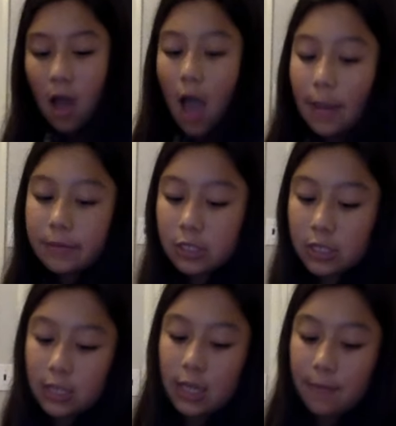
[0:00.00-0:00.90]
I'm just
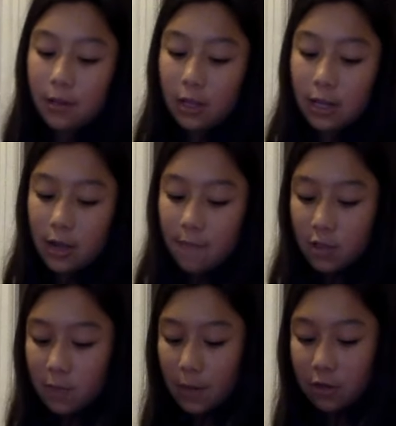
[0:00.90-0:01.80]
going to keep cleaning up
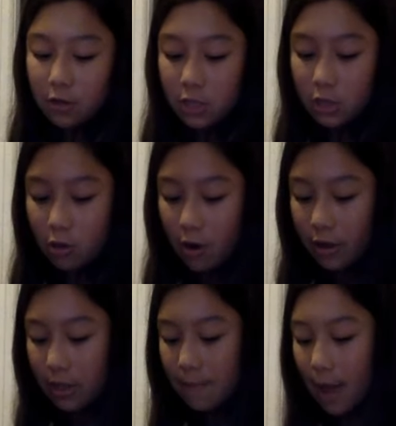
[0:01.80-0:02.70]
the sprinkles and
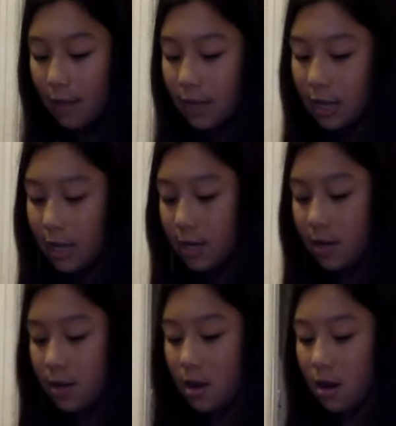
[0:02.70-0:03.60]
throwing them back in.
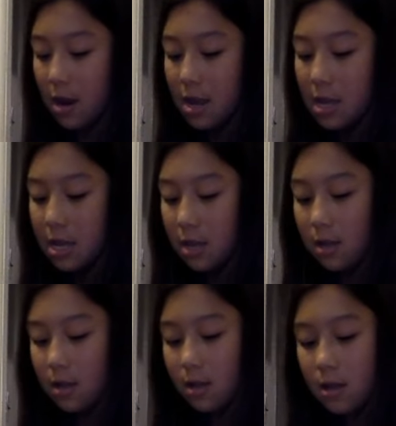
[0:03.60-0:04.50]
Alright?
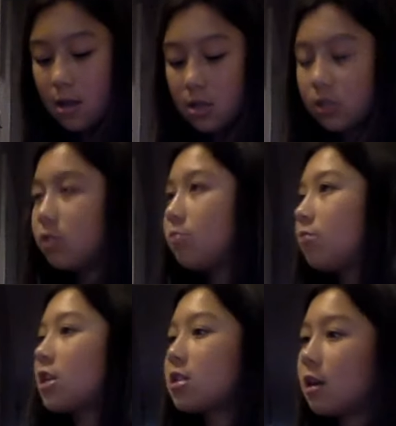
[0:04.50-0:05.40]
So
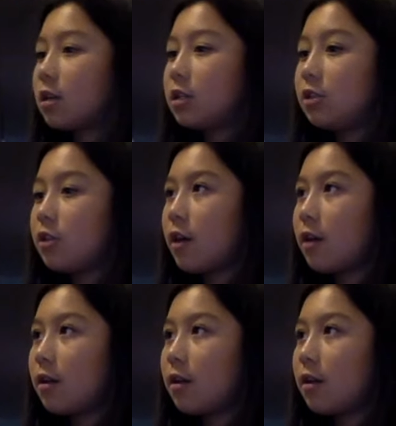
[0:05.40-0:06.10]
Justin, can you do that?